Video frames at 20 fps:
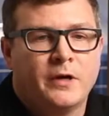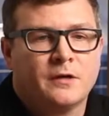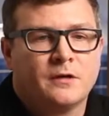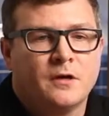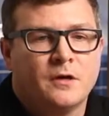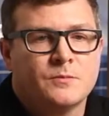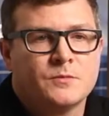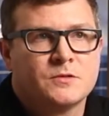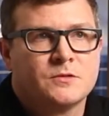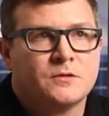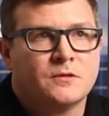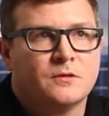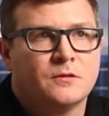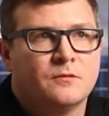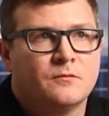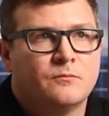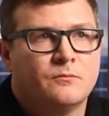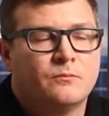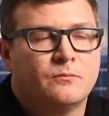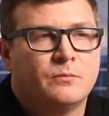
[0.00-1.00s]
it comes
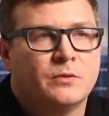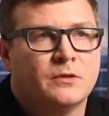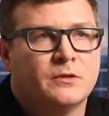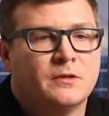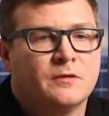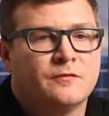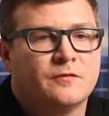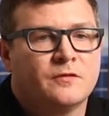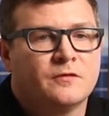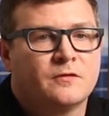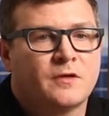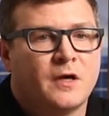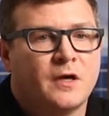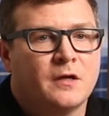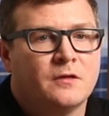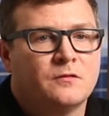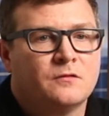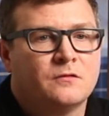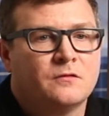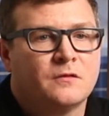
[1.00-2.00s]
to building
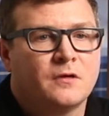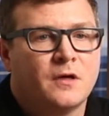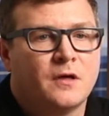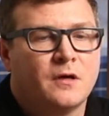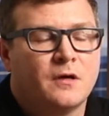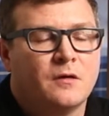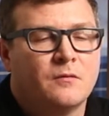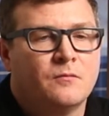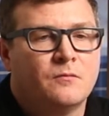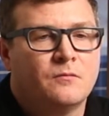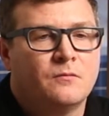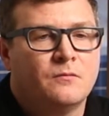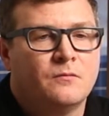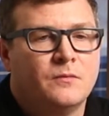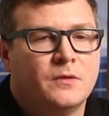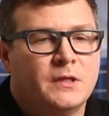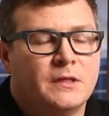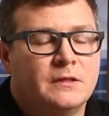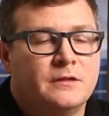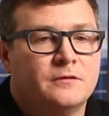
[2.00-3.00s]
facades,
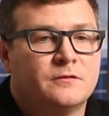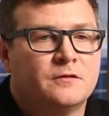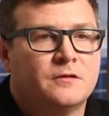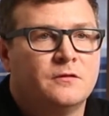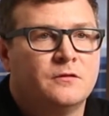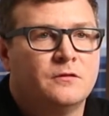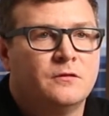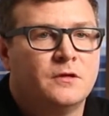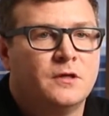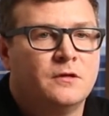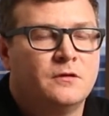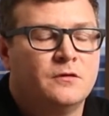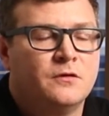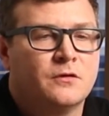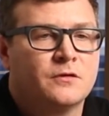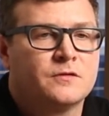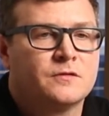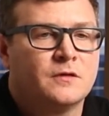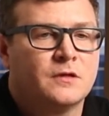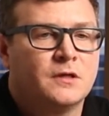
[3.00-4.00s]
at least in New
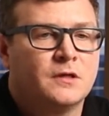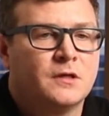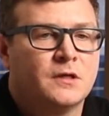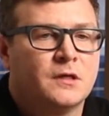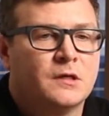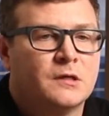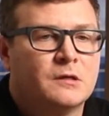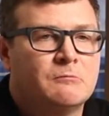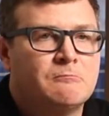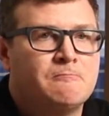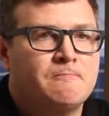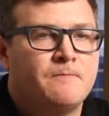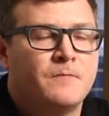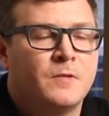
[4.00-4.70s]
York City, a